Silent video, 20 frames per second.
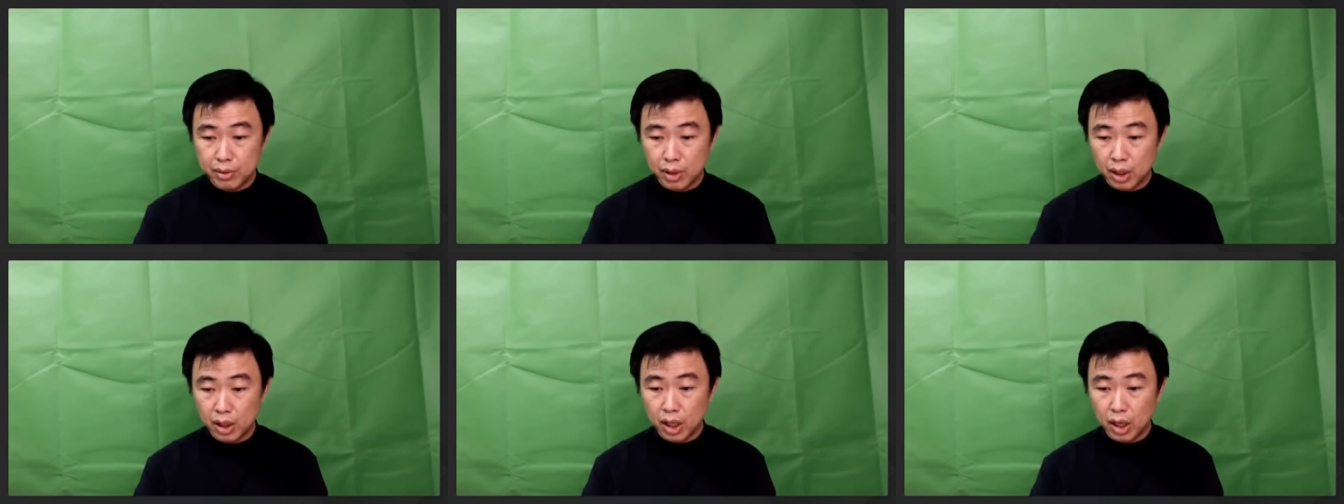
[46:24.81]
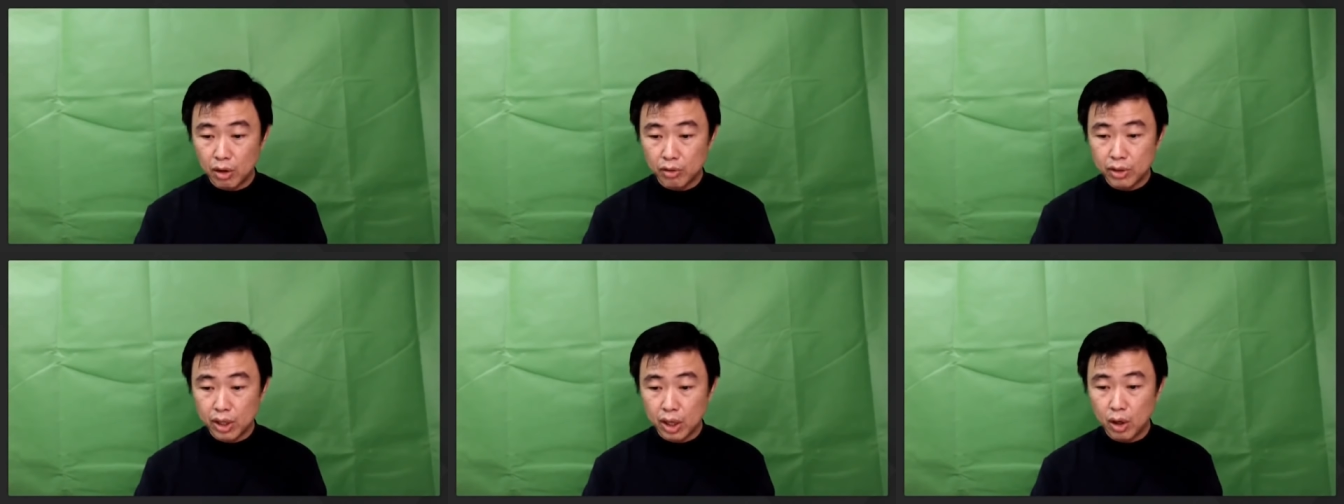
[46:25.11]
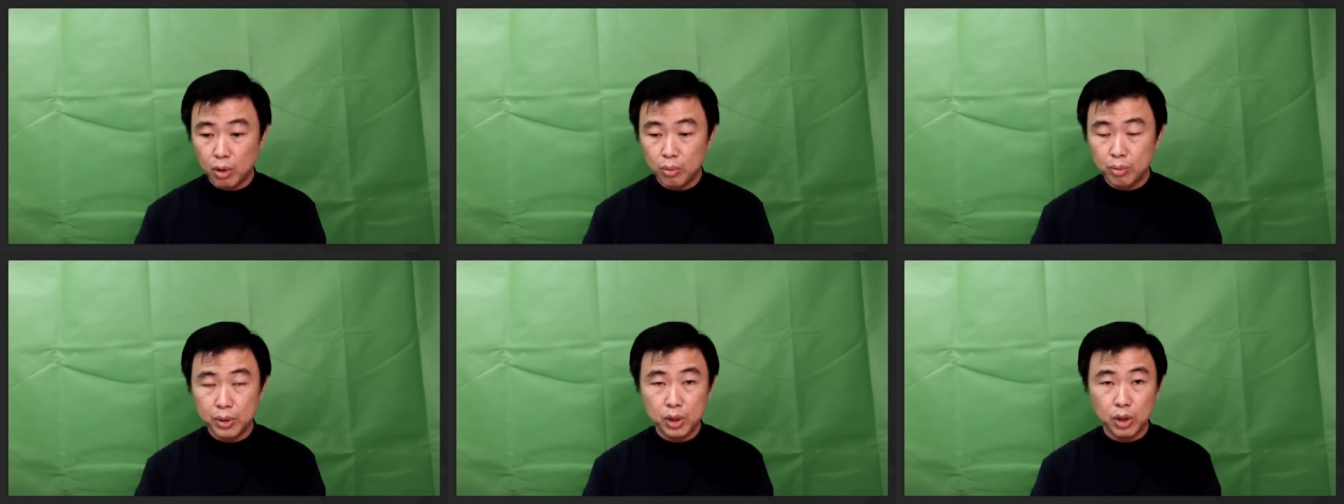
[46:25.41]
A lot of time,
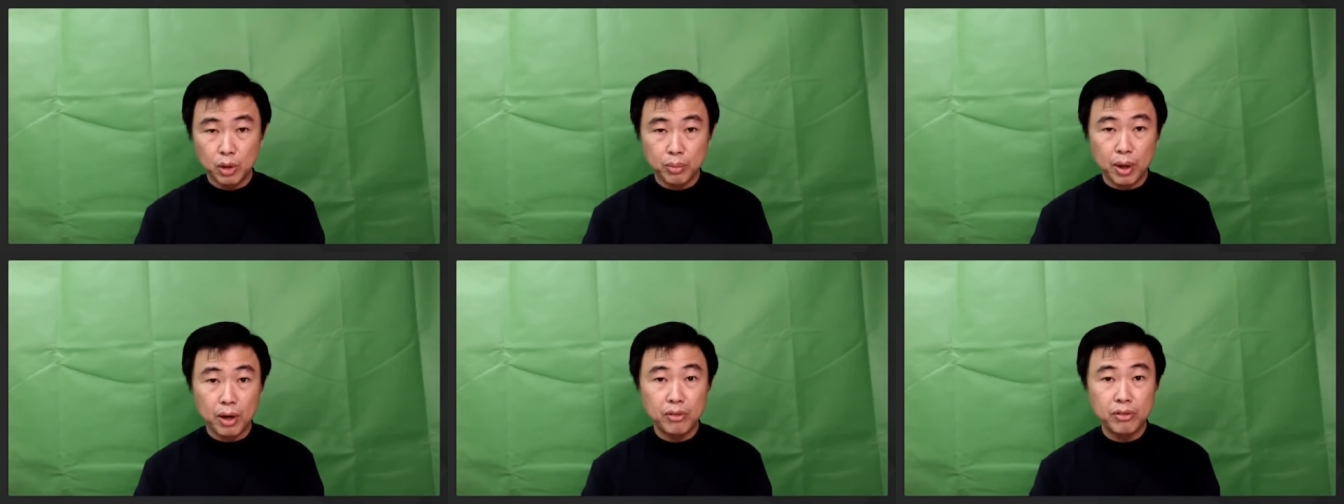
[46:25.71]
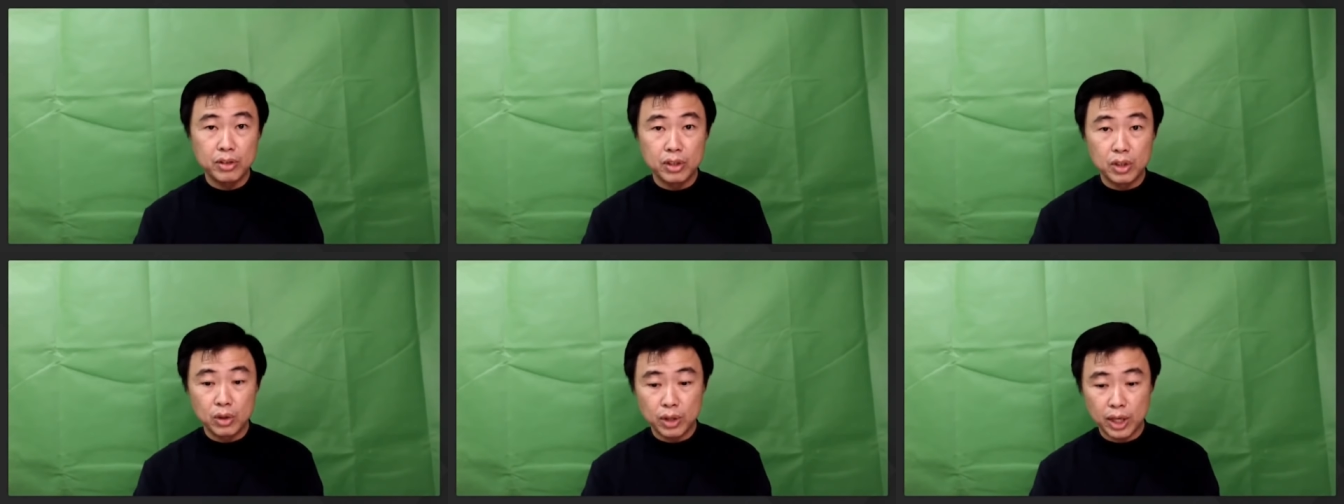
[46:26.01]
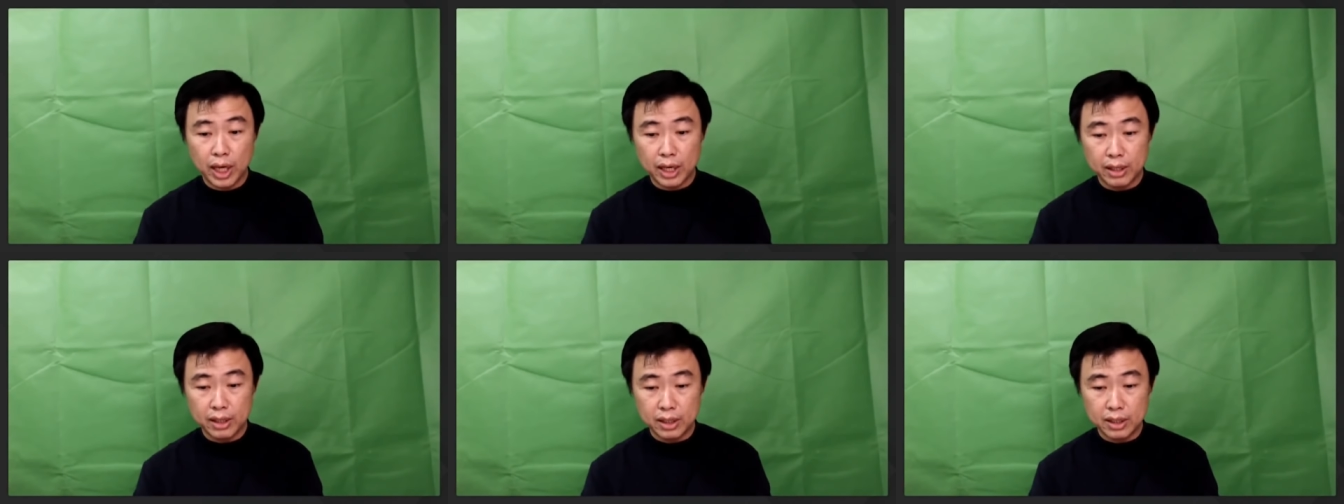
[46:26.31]
open your mouth. You know,
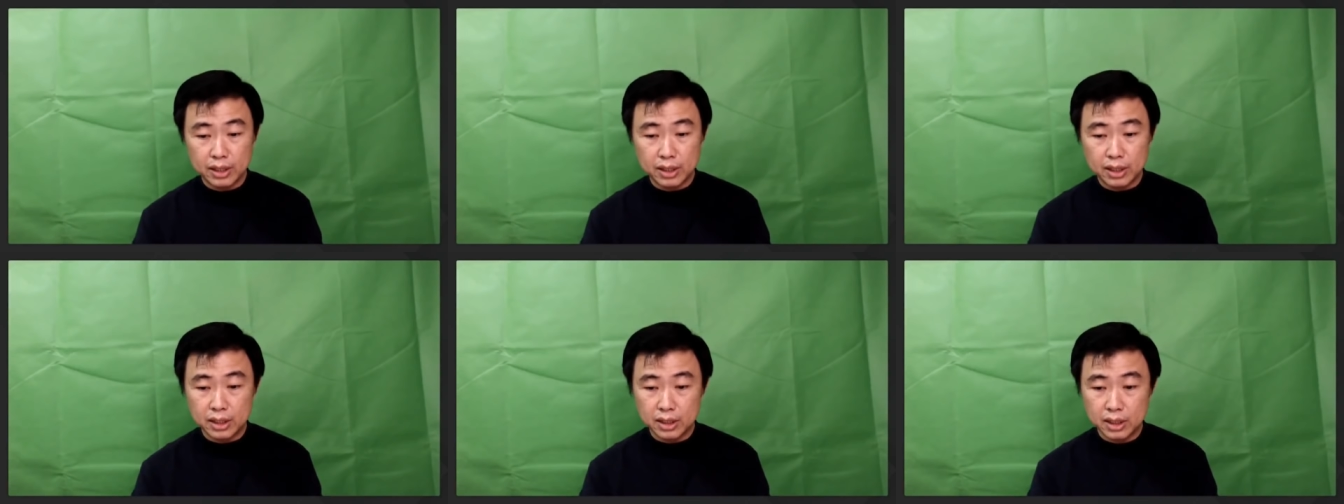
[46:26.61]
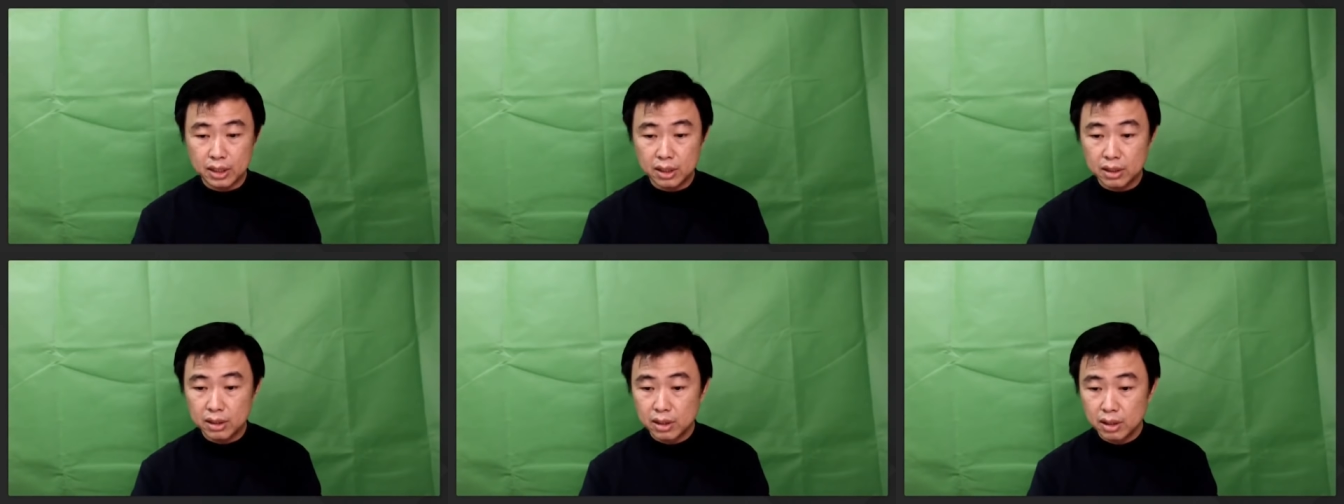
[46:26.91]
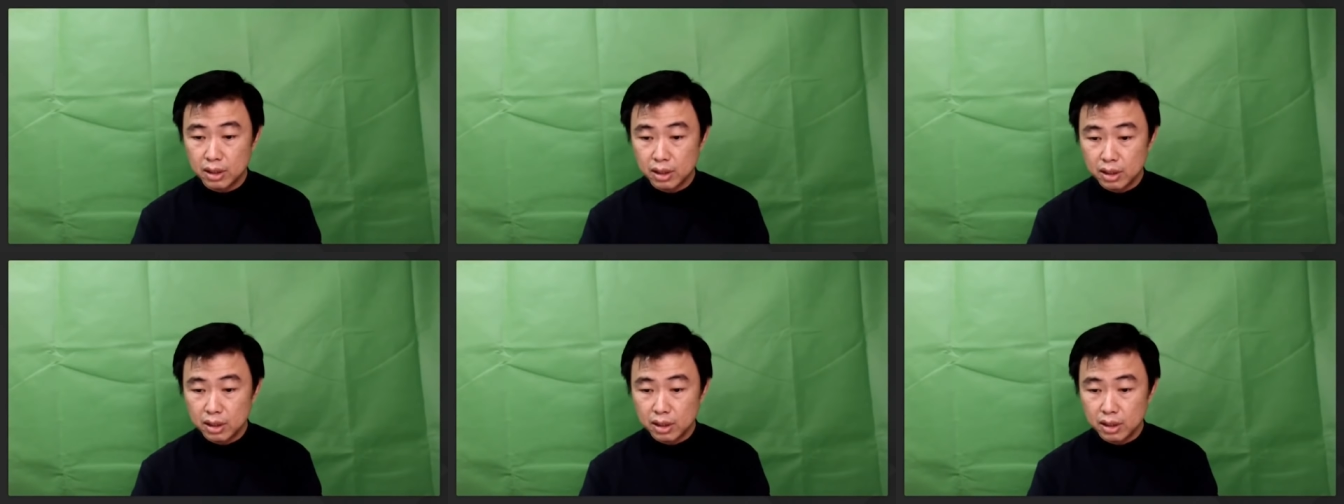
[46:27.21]
get the assistant.